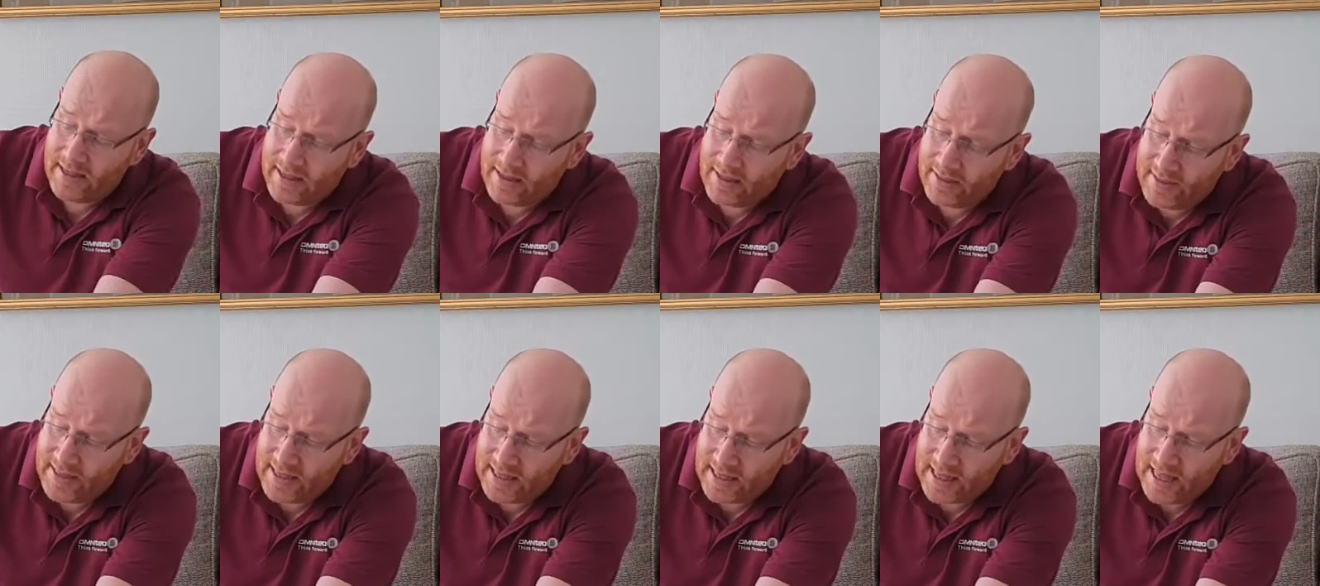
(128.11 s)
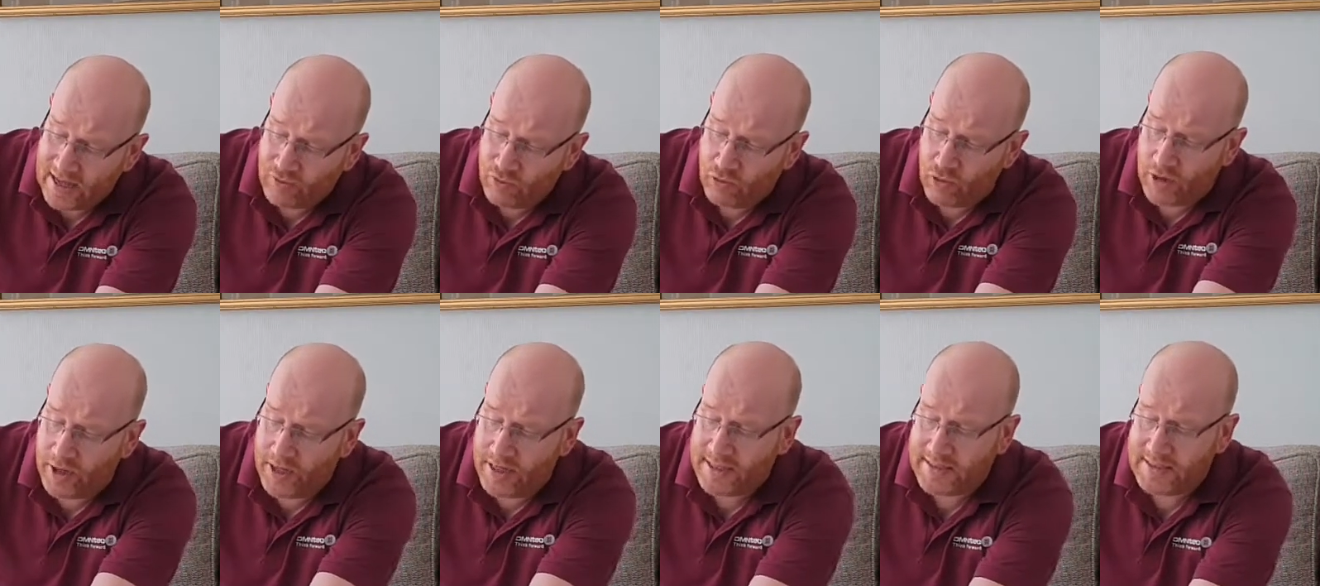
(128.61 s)
the
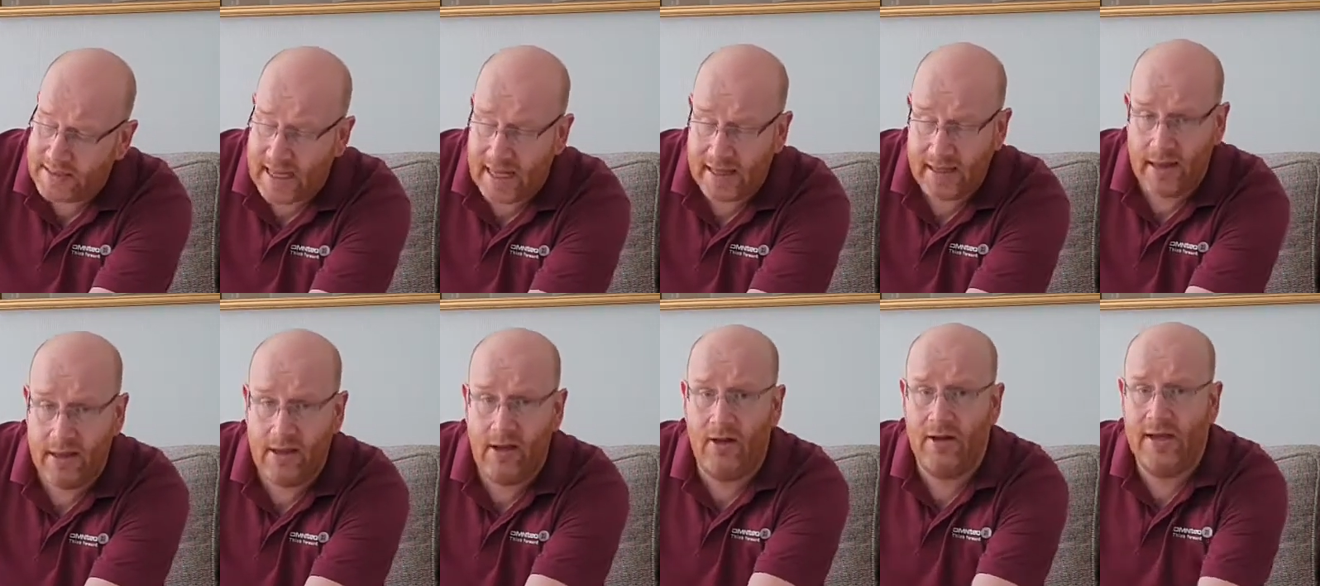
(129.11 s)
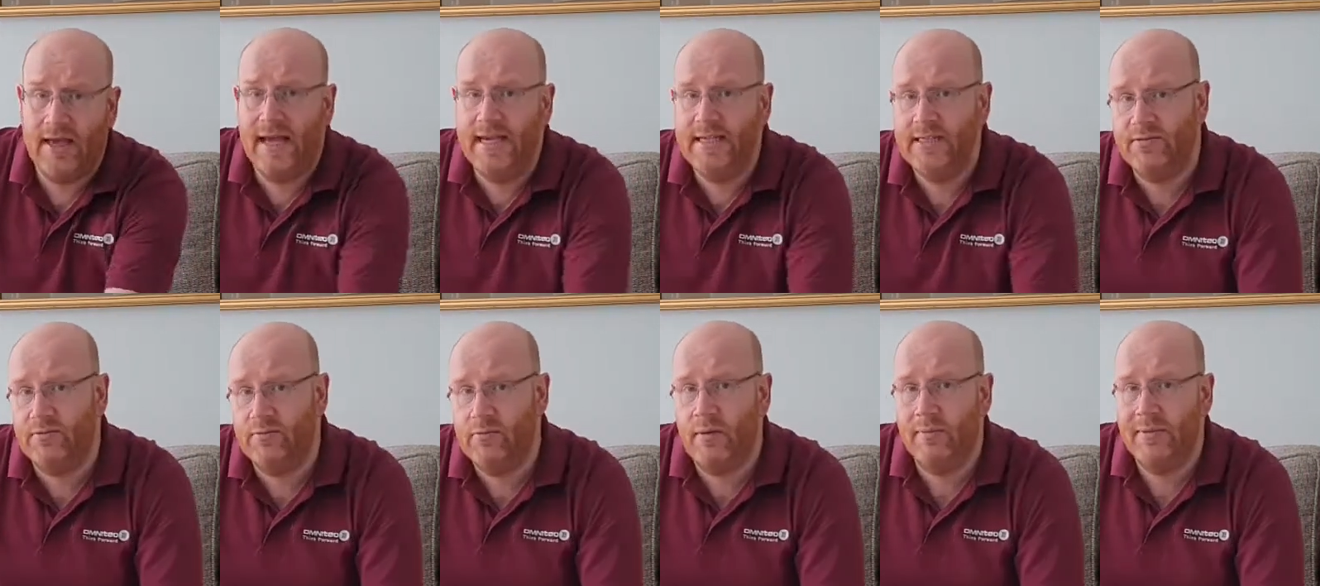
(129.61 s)
electronics and the lock case
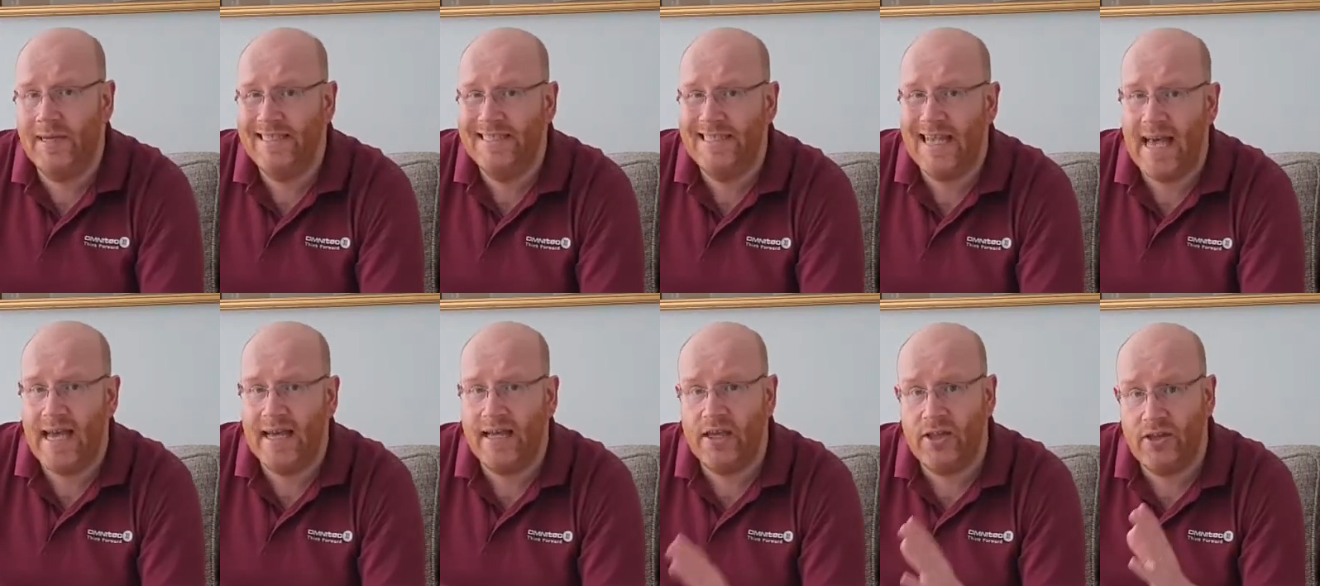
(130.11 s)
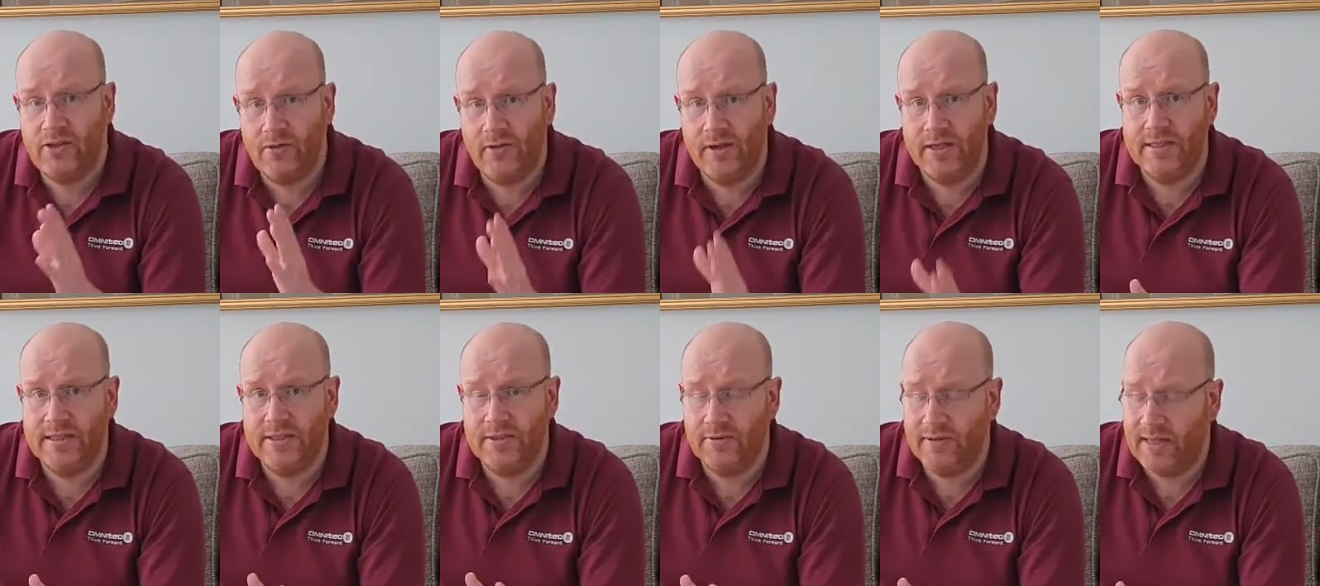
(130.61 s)
from Omnitec, you can
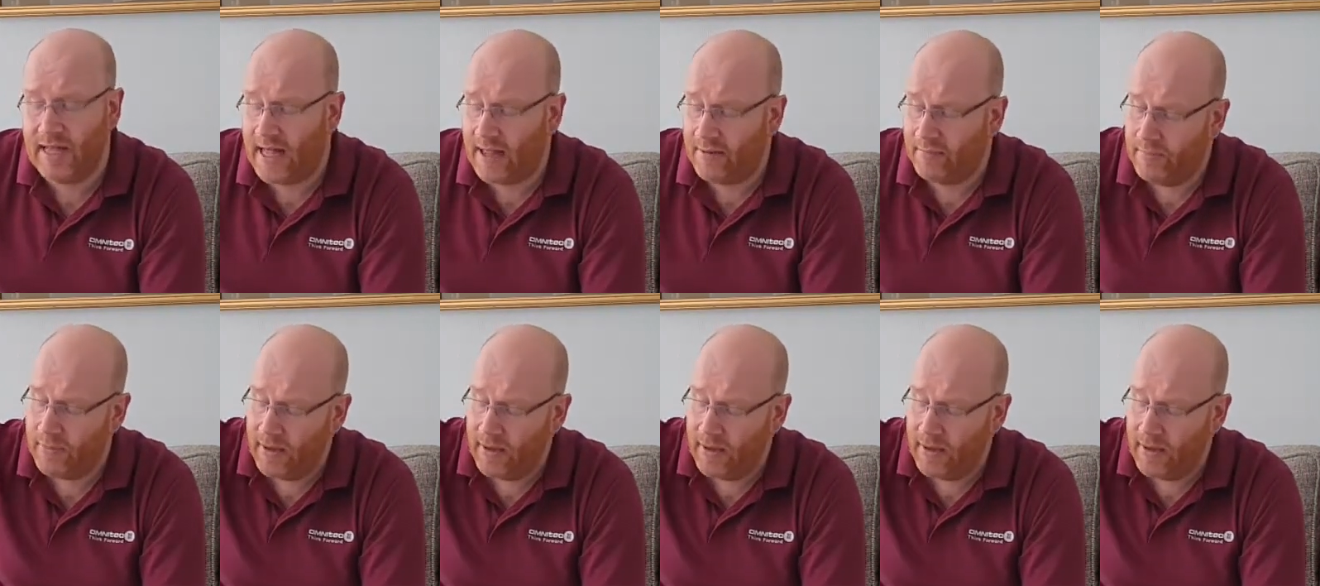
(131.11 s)
do that.